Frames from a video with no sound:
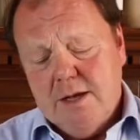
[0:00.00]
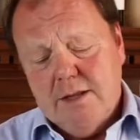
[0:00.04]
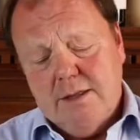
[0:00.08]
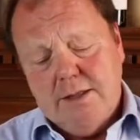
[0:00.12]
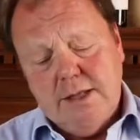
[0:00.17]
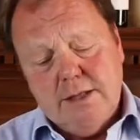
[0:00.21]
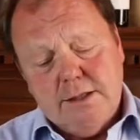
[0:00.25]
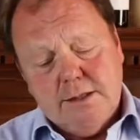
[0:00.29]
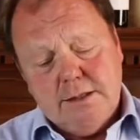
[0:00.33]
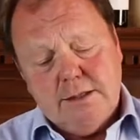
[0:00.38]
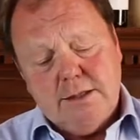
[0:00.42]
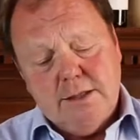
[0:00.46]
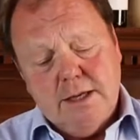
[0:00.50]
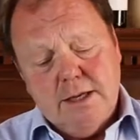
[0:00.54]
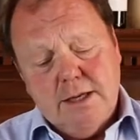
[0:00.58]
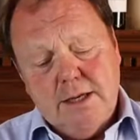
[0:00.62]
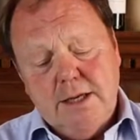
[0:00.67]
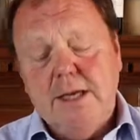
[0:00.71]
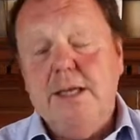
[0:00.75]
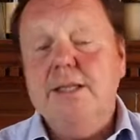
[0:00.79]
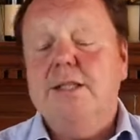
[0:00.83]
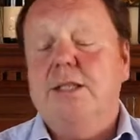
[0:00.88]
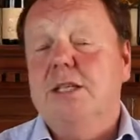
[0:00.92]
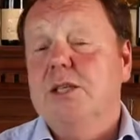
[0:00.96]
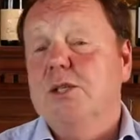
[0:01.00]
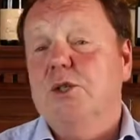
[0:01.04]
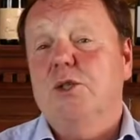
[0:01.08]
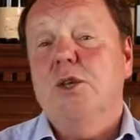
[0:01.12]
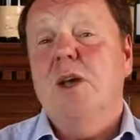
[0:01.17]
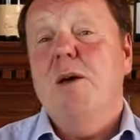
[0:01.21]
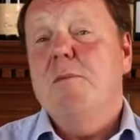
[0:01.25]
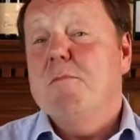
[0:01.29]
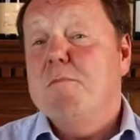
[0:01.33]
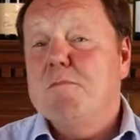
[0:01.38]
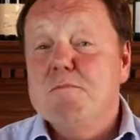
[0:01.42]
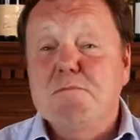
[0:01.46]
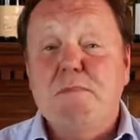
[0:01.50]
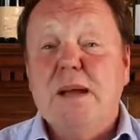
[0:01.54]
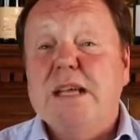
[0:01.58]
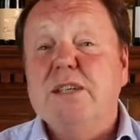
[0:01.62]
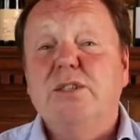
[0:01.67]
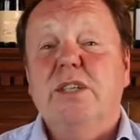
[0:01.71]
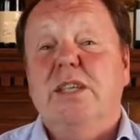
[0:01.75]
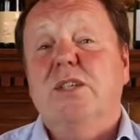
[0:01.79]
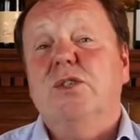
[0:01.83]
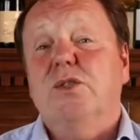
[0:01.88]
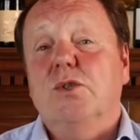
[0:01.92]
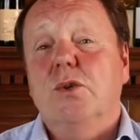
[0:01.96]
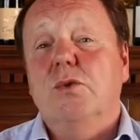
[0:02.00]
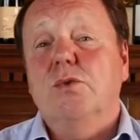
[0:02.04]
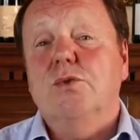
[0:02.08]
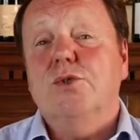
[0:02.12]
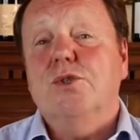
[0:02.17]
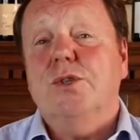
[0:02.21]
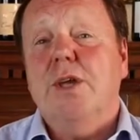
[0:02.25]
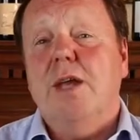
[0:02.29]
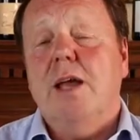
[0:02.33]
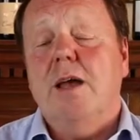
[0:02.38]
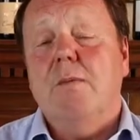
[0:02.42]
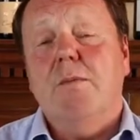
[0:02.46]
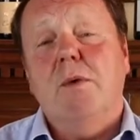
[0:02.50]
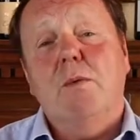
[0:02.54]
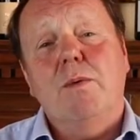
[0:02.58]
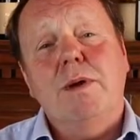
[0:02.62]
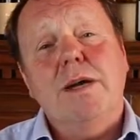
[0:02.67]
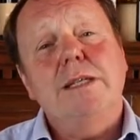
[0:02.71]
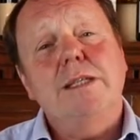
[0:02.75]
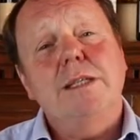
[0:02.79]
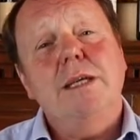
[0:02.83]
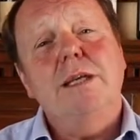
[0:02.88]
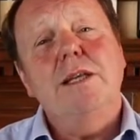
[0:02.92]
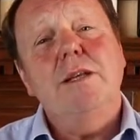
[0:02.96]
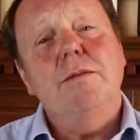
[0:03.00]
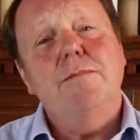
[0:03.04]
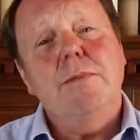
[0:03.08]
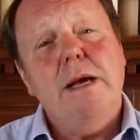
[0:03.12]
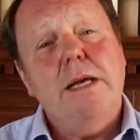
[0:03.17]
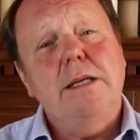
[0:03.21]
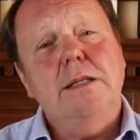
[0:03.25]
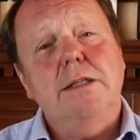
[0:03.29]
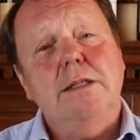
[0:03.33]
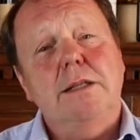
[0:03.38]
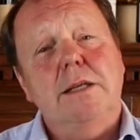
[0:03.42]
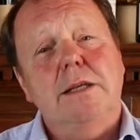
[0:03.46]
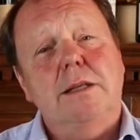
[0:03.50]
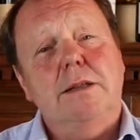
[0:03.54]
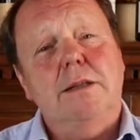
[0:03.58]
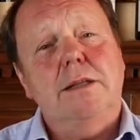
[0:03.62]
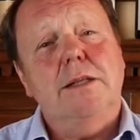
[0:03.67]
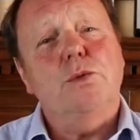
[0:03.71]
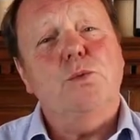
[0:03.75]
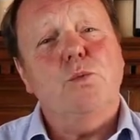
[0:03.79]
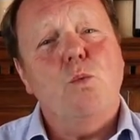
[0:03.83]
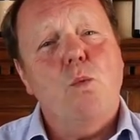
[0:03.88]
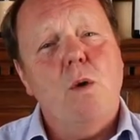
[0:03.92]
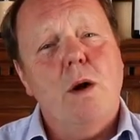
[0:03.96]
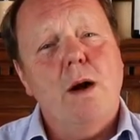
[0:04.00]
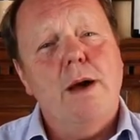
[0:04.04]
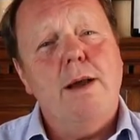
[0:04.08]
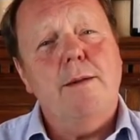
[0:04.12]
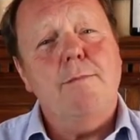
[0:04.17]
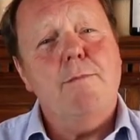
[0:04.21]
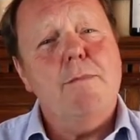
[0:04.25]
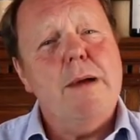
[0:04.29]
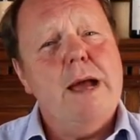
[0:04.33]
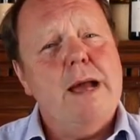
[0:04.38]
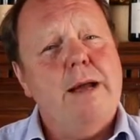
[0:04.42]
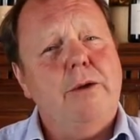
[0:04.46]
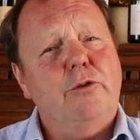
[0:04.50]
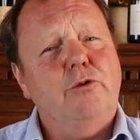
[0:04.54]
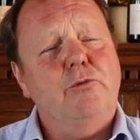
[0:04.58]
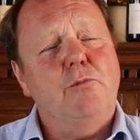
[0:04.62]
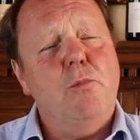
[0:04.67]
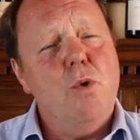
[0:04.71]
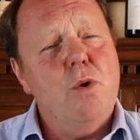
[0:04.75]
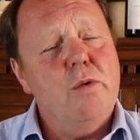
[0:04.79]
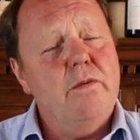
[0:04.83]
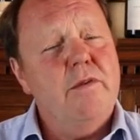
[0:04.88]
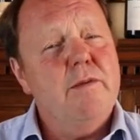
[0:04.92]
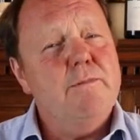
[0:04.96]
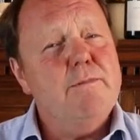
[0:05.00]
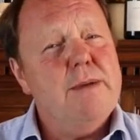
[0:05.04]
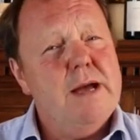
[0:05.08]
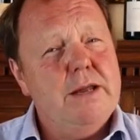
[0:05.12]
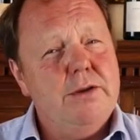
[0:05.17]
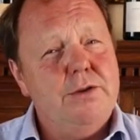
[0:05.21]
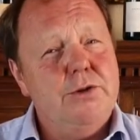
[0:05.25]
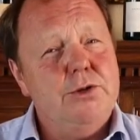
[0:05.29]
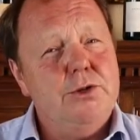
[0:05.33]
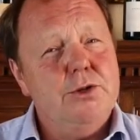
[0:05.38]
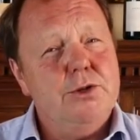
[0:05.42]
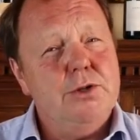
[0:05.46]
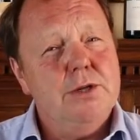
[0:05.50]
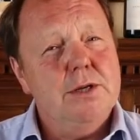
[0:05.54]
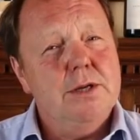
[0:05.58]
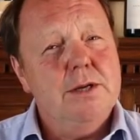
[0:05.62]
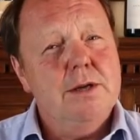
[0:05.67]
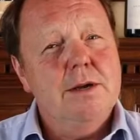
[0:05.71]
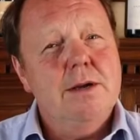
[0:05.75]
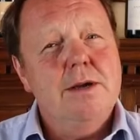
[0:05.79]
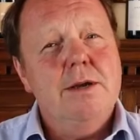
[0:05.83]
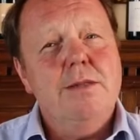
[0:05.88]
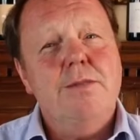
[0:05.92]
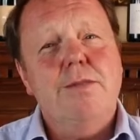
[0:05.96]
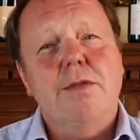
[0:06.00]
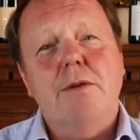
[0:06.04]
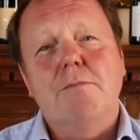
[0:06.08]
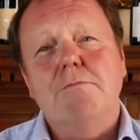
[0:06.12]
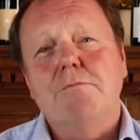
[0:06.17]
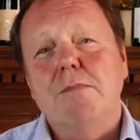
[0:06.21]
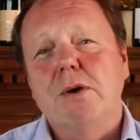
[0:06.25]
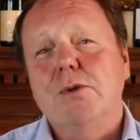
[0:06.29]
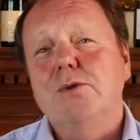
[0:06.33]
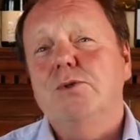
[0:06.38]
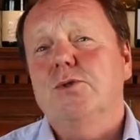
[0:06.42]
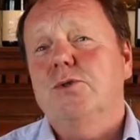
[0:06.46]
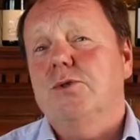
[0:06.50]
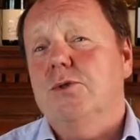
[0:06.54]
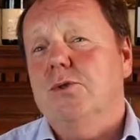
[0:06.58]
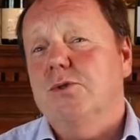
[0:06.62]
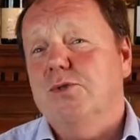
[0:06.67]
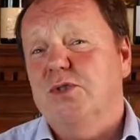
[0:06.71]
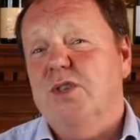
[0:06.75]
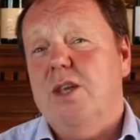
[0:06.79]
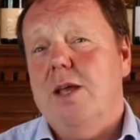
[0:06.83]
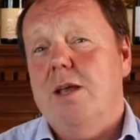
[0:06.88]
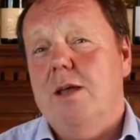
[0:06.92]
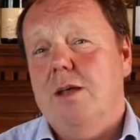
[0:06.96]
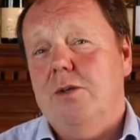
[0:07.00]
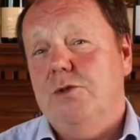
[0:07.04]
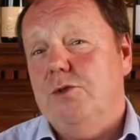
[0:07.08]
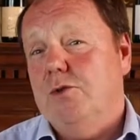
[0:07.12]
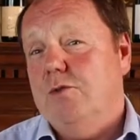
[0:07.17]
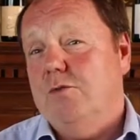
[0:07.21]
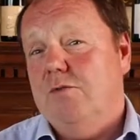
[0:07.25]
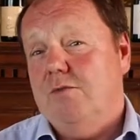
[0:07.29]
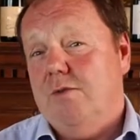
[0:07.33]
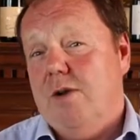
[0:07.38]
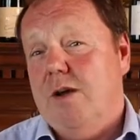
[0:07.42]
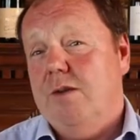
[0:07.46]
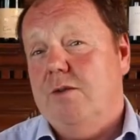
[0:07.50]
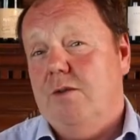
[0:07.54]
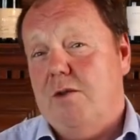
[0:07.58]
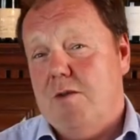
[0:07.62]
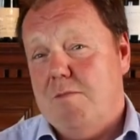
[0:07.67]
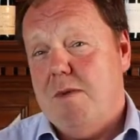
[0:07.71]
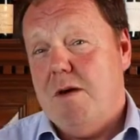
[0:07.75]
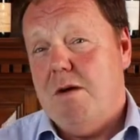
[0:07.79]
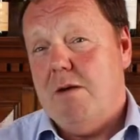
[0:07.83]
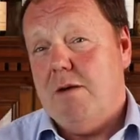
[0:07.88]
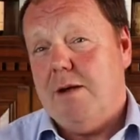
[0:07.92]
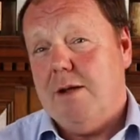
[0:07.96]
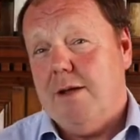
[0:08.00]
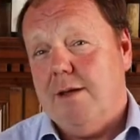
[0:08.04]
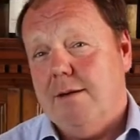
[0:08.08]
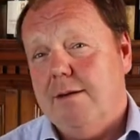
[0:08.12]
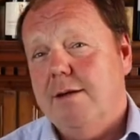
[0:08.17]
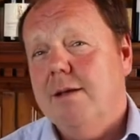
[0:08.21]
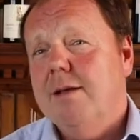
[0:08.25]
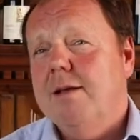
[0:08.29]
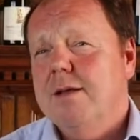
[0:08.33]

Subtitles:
This is his basic Sancerre, but when I tell you basic, this wine packs more of a punch than most Sancerres you'll find on a market.